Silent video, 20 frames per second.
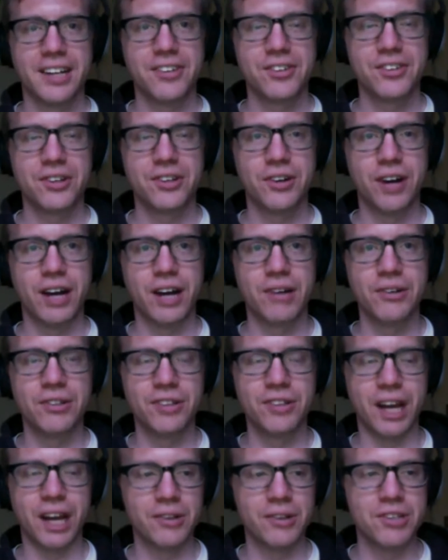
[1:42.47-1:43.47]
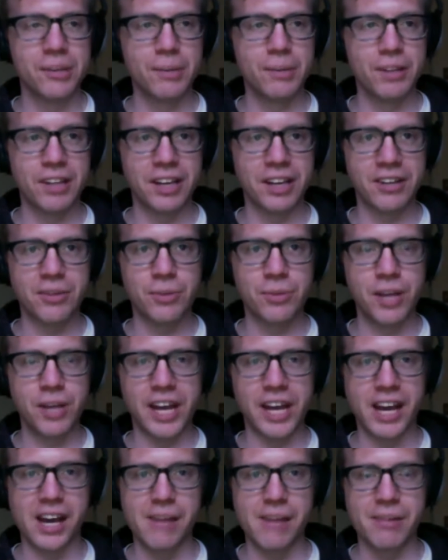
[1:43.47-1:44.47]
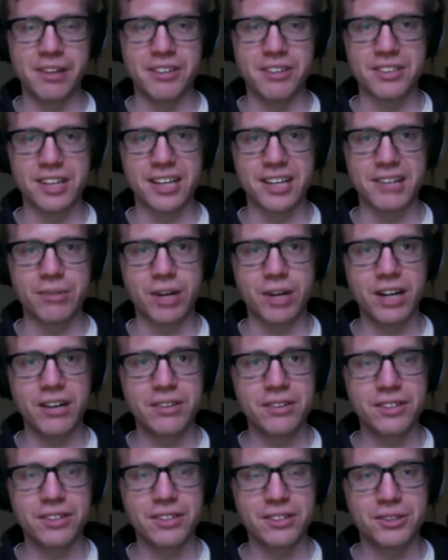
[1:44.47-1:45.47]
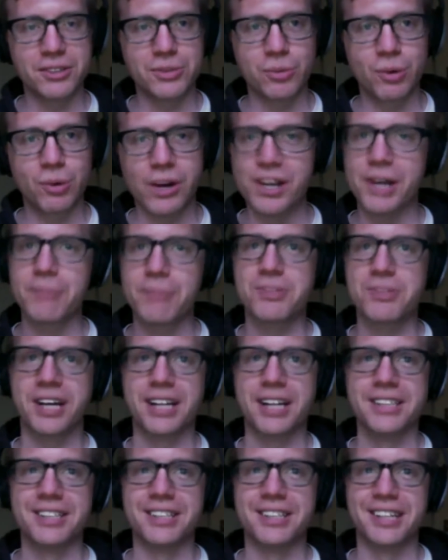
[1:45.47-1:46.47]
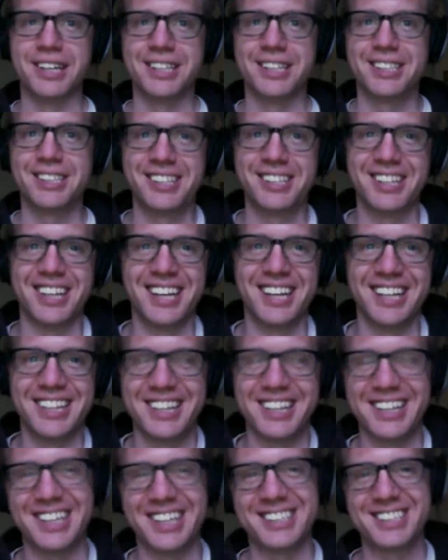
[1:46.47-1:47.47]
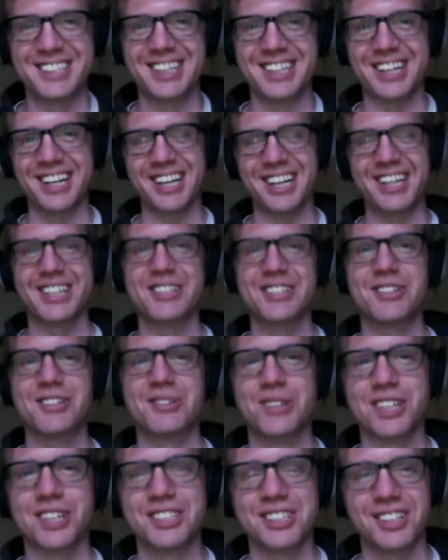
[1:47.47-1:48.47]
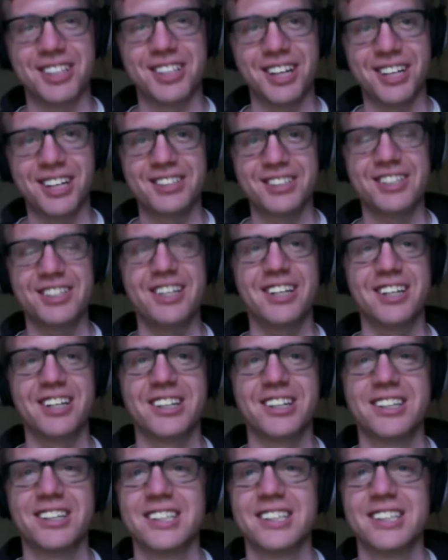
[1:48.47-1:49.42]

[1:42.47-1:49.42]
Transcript: so I was up at like 3 a.m. and I was like, well, there's one upside to this, and that's that I get to watch a lot of soccer.